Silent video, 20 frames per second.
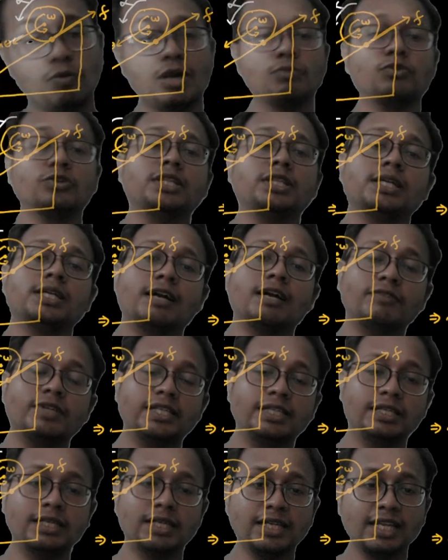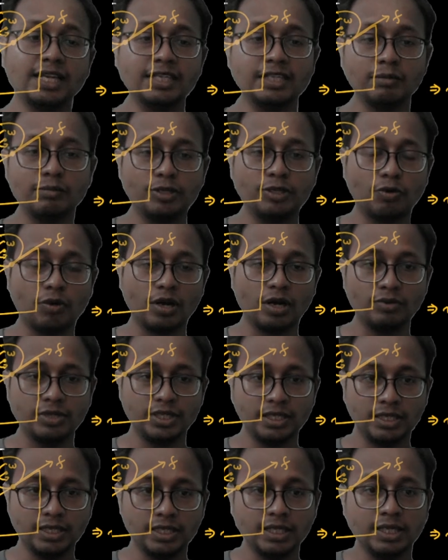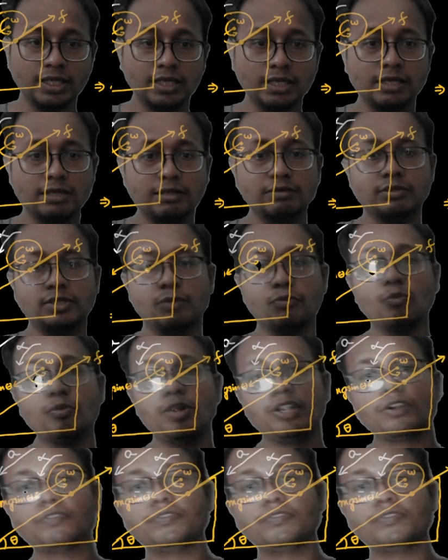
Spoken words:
one more thing, I've done a little bit wrong. Okay, the moment